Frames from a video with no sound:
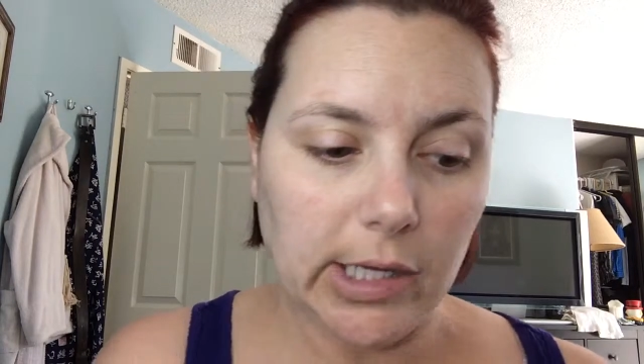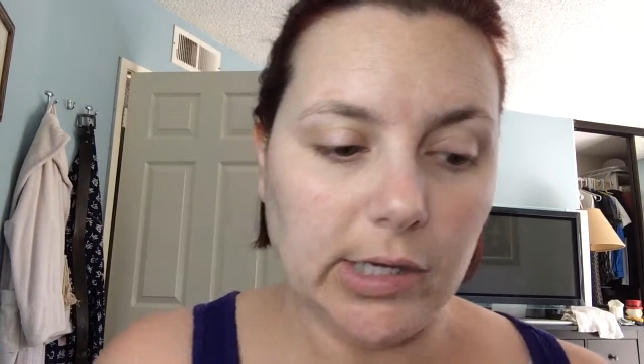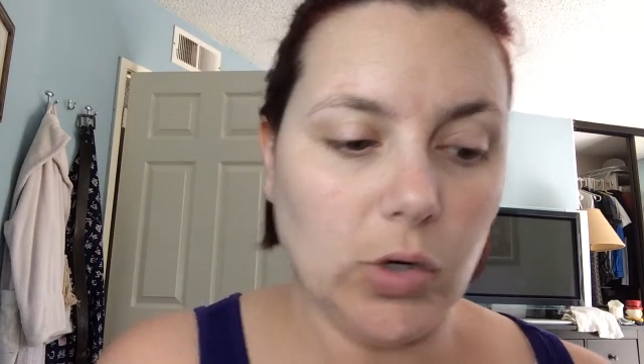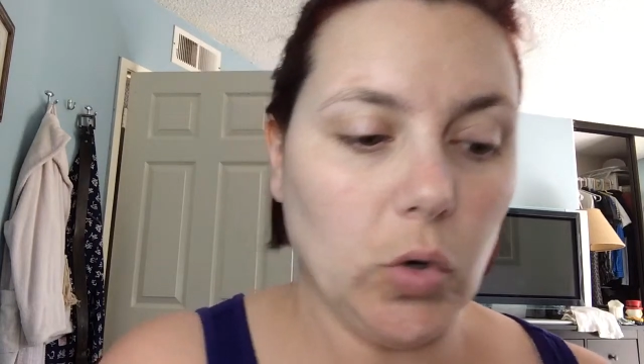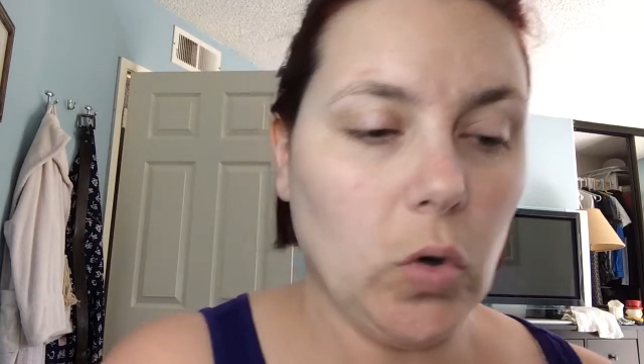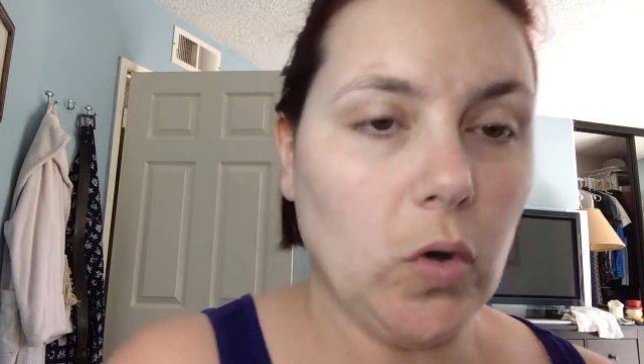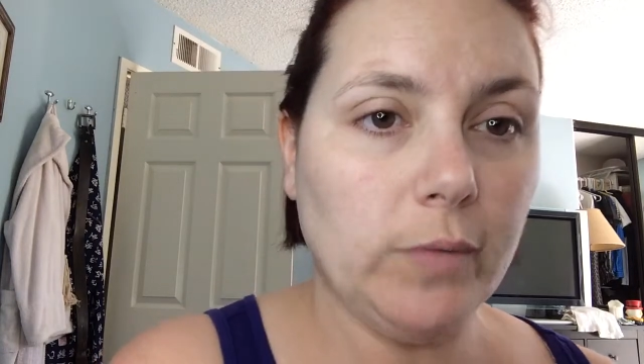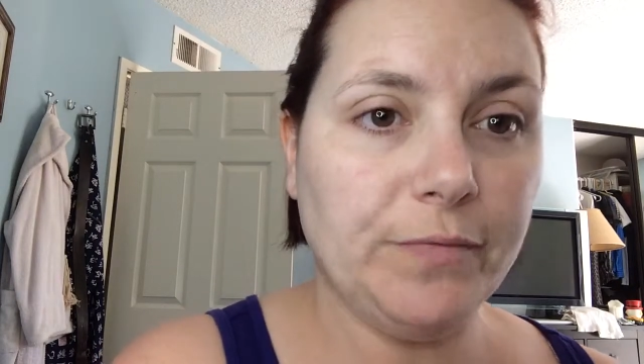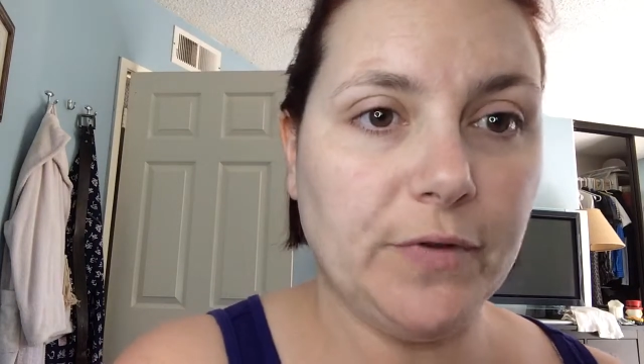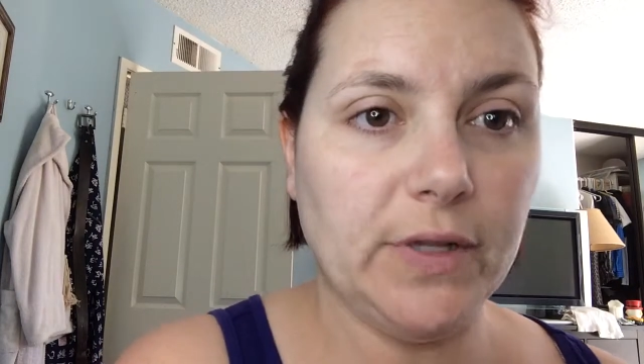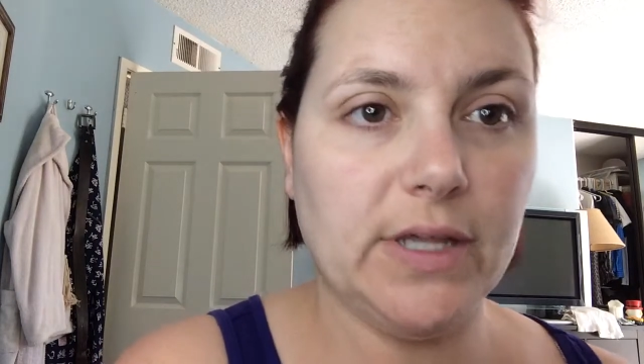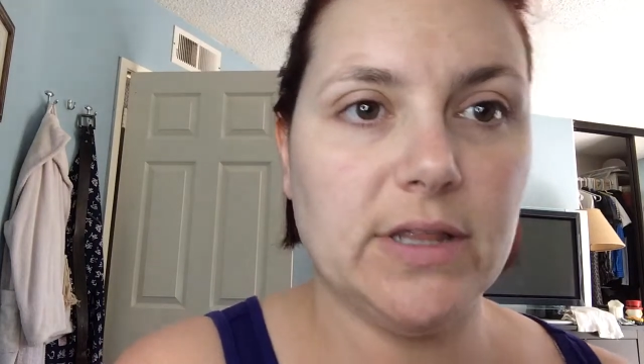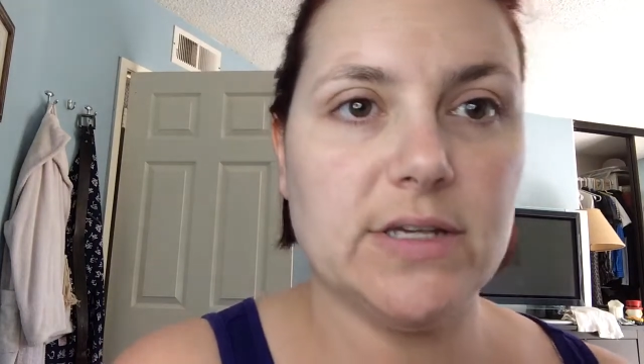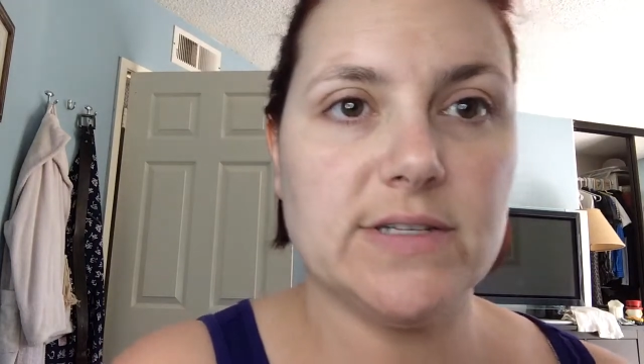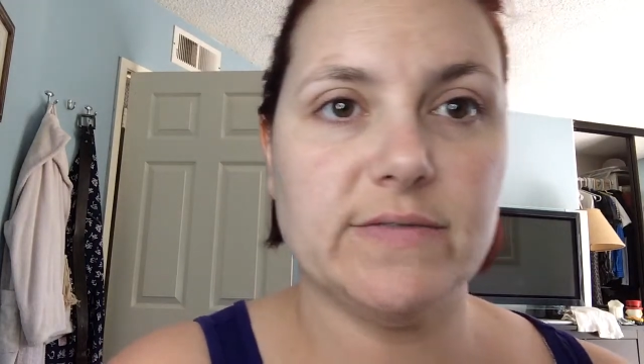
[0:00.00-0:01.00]
And
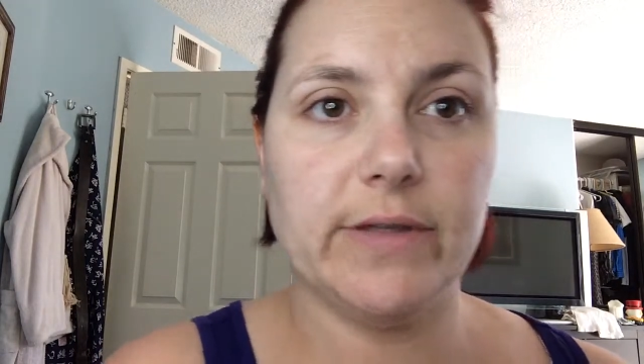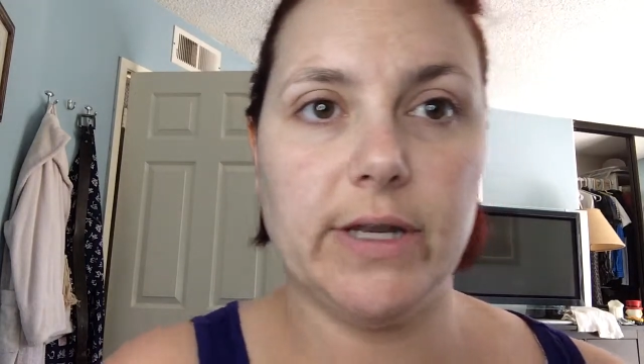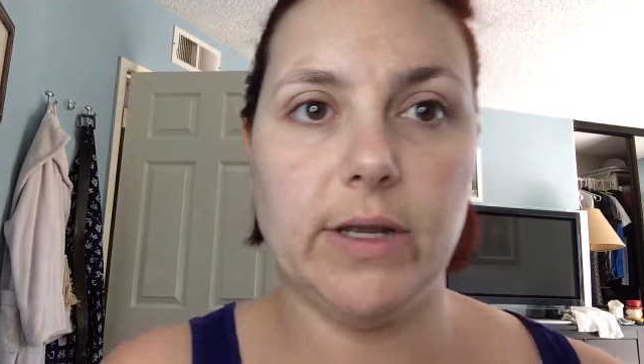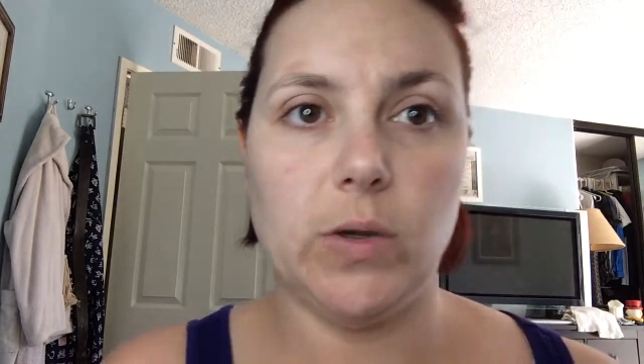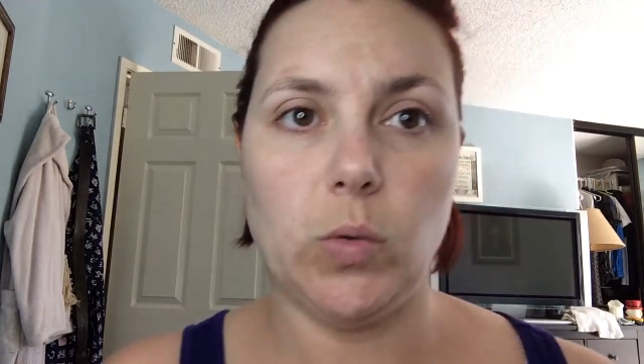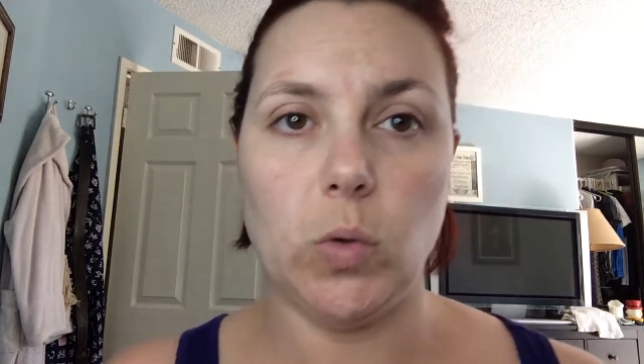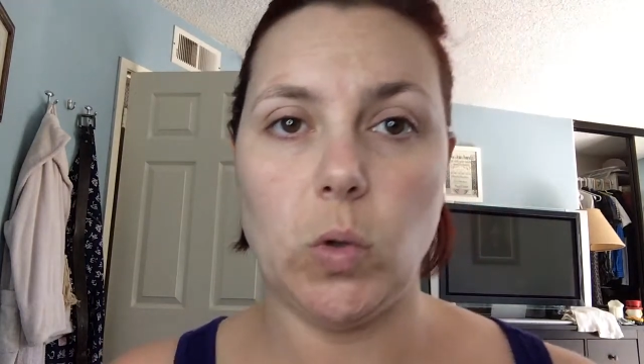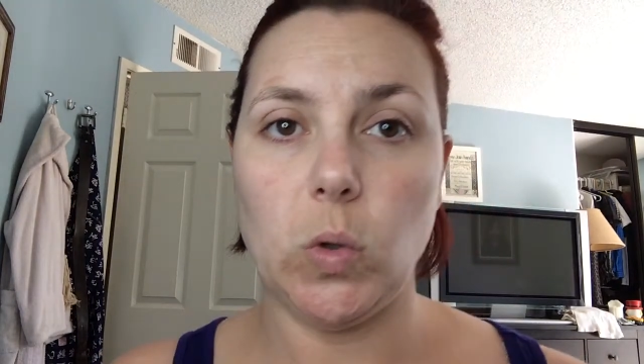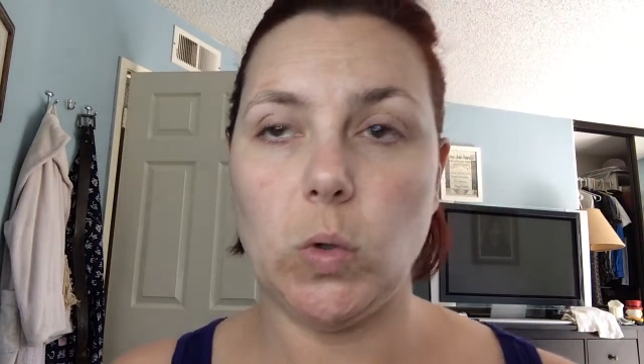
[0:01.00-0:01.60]
hopefully this video will